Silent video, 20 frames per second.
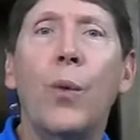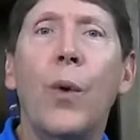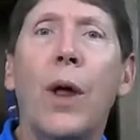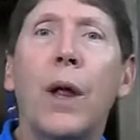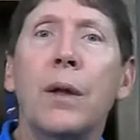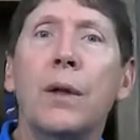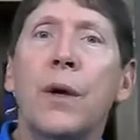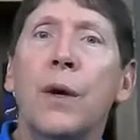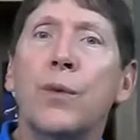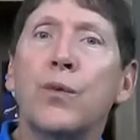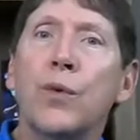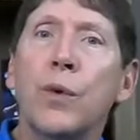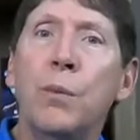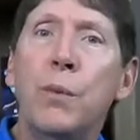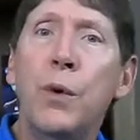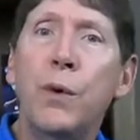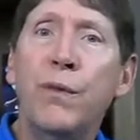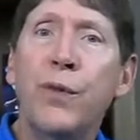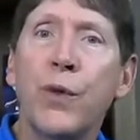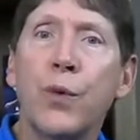well,
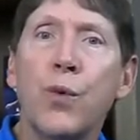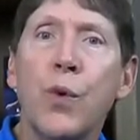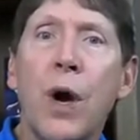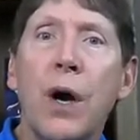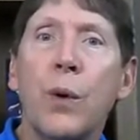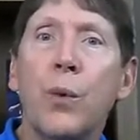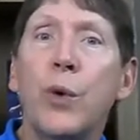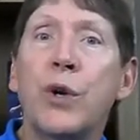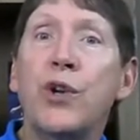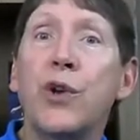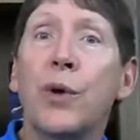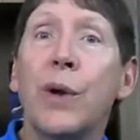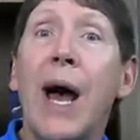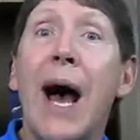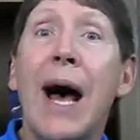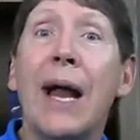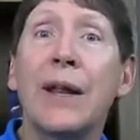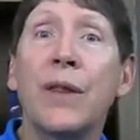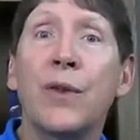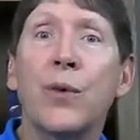remove the rug when you're
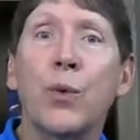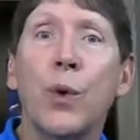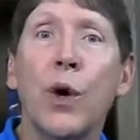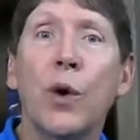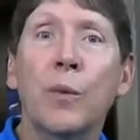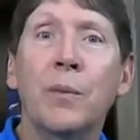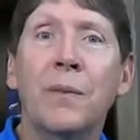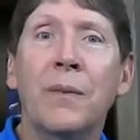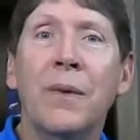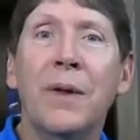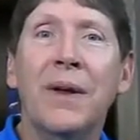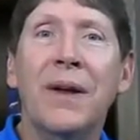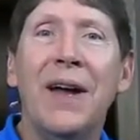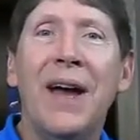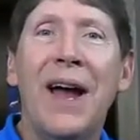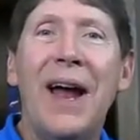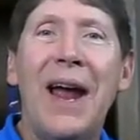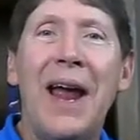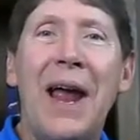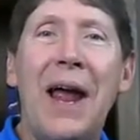not in the room
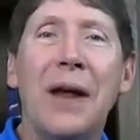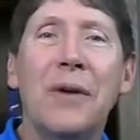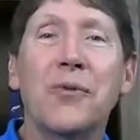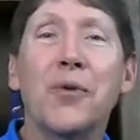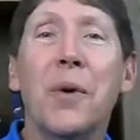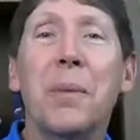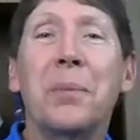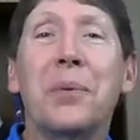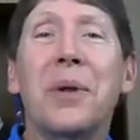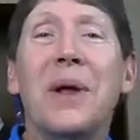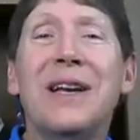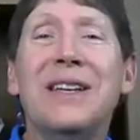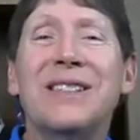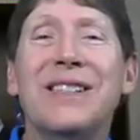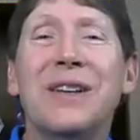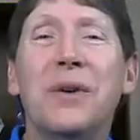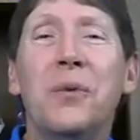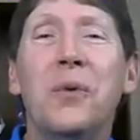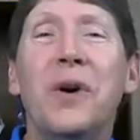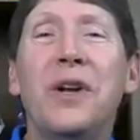and replace